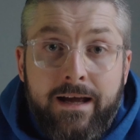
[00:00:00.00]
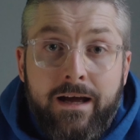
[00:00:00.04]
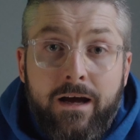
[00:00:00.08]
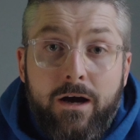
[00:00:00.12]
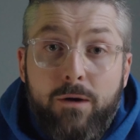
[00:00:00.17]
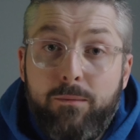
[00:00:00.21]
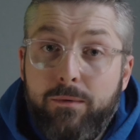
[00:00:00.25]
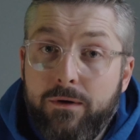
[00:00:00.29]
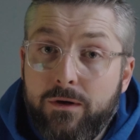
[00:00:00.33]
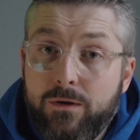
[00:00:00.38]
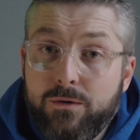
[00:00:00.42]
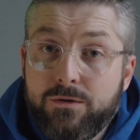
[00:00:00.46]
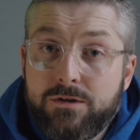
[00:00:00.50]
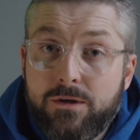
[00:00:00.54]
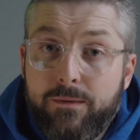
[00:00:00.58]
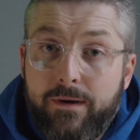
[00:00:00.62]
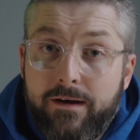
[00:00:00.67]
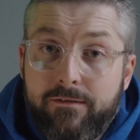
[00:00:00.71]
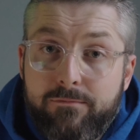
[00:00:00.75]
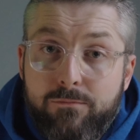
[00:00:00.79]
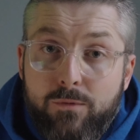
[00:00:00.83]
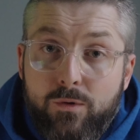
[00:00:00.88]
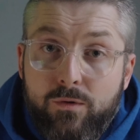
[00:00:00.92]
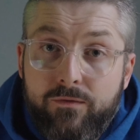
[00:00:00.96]
I will also
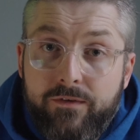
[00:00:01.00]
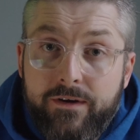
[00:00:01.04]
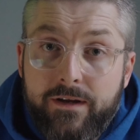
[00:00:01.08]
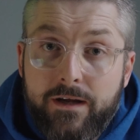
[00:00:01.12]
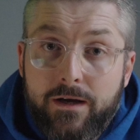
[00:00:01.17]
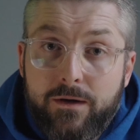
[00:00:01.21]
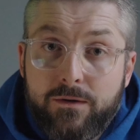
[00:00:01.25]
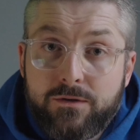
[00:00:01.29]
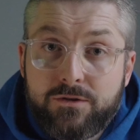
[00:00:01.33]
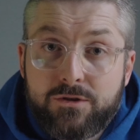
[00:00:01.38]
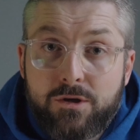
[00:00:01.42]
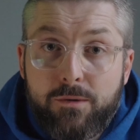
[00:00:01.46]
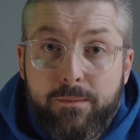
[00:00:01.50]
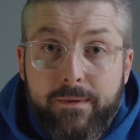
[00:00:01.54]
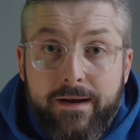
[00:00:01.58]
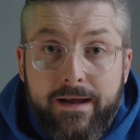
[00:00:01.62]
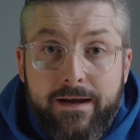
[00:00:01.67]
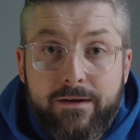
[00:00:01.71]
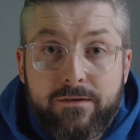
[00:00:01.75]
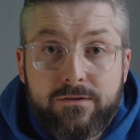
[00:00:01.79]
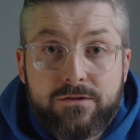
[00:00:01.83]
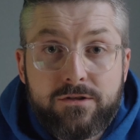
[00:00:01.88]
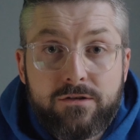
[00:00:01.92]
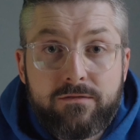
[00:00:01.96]
have more videos coming
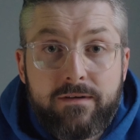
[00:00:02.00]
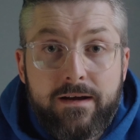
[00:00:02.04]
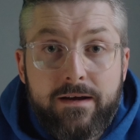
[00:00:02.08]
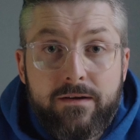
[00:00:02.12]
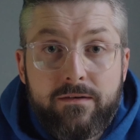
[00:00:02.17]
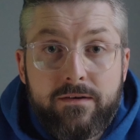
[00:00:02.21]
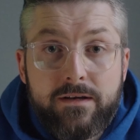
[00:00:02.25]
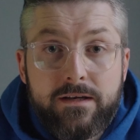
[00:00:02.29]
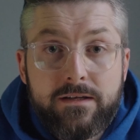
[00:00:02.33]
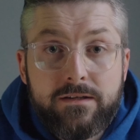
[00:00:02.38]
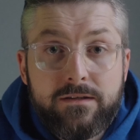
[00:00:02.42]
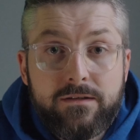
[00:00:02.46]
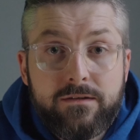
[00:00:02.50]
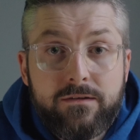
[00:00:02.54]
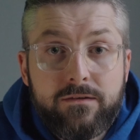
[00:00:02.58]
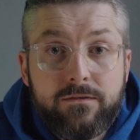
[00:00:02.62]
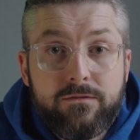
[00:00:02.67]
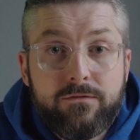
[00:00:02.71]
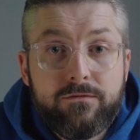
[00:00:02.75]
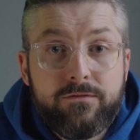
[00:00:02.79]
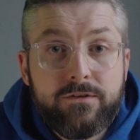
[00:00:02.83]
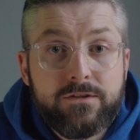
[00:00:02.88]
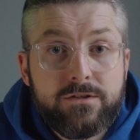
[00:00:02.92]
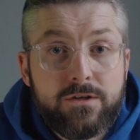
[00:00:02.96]
out surrounding
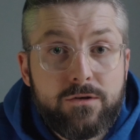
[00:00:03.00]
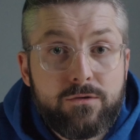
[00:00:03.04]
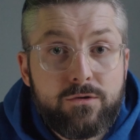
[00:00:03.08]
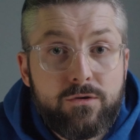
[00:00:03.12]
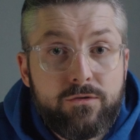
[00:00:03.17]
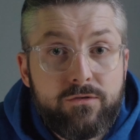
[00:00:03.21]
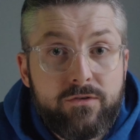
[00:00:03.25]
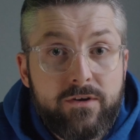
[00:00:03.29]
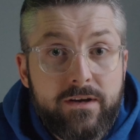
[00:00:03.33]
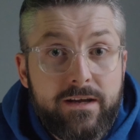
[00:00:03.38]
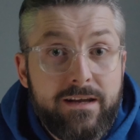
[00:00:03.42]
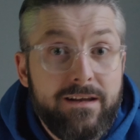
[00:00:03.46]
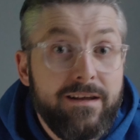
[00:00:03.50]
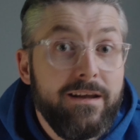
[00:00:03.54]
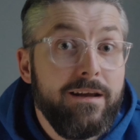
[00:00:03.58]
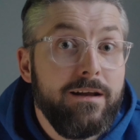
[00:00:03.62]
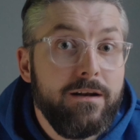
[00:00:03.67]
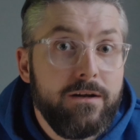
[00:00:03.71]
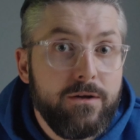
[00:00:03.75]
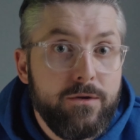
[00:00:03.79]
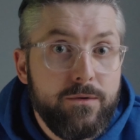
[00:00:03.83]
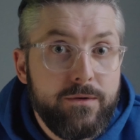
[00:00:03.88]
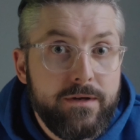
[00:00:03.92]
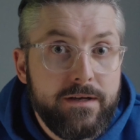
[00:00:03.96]
photography,
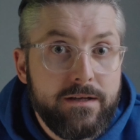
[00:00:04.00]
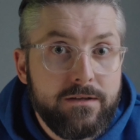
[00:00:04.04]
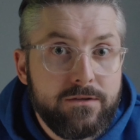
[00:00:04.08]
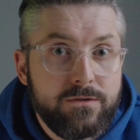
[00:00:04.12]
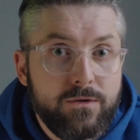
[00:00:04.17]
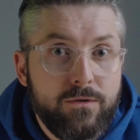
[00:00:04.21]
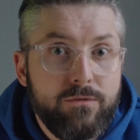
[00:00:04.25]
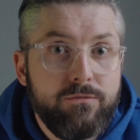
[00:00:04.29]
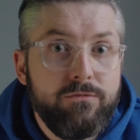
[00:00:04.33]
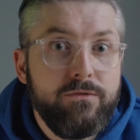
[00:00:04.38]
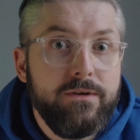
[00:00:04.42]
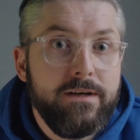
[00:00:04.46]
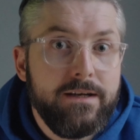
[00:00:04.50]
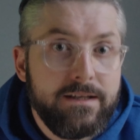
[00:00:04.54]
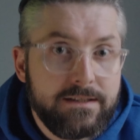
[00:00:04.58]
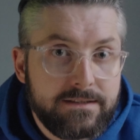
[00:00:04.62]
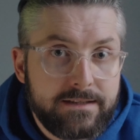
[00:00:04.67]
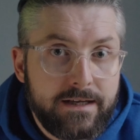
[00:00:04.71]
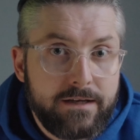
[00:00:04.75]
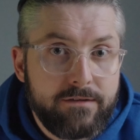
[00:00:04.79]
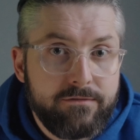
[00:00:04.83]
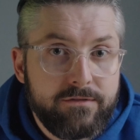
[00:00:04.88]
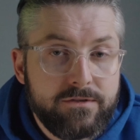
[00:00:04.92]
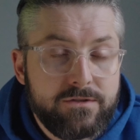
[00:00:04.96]
including sort of real
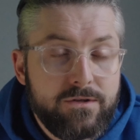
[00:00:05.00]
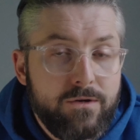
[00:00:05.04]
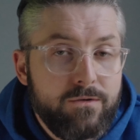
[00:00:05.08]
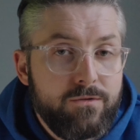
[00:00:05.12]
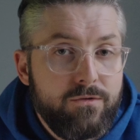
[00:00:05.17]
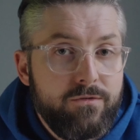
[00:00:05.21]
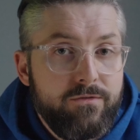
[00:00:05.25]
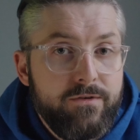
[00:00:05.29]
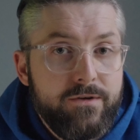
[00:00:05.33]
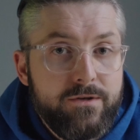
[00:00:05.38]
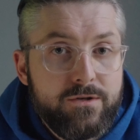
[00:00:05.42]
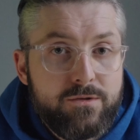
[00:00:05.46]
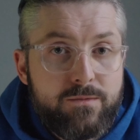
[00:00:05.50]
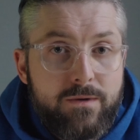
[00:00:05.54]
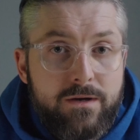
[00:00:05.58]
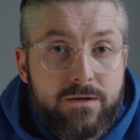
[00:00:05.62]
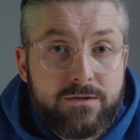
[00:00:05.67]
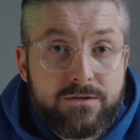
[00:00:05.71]
estate photography as well.